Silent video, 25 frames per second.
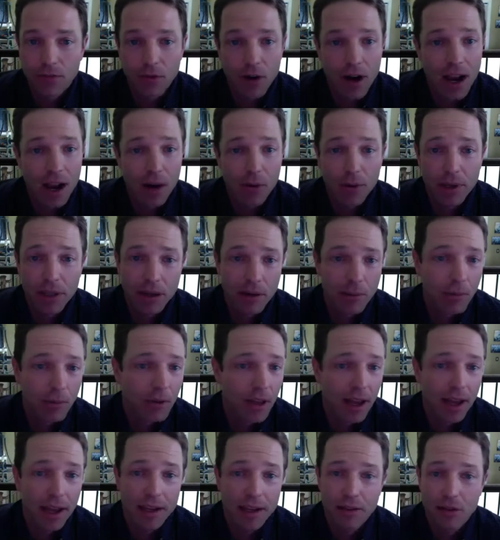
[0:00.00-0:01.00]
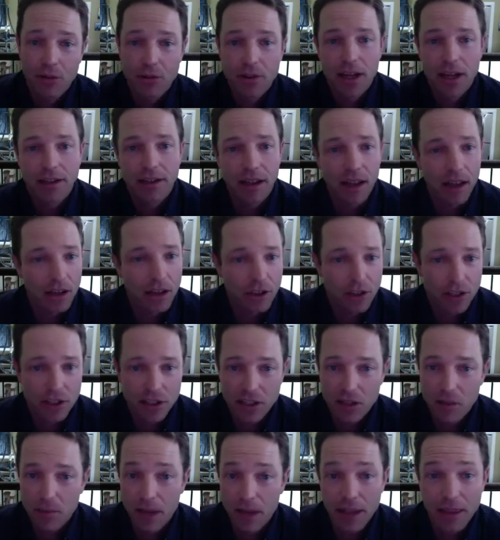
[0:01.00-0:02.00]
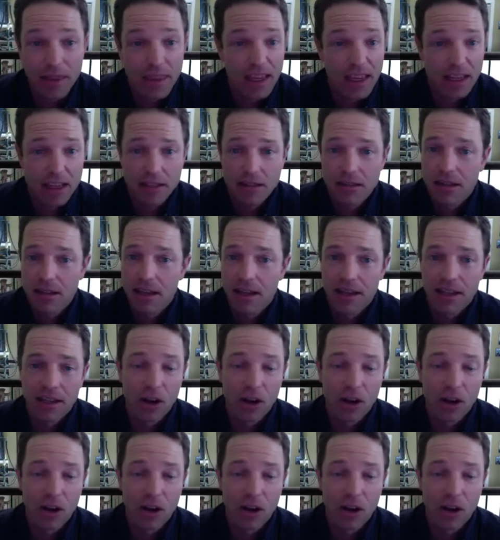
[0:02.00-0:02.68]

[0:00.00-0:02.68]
for how we can apply new technologies to make things,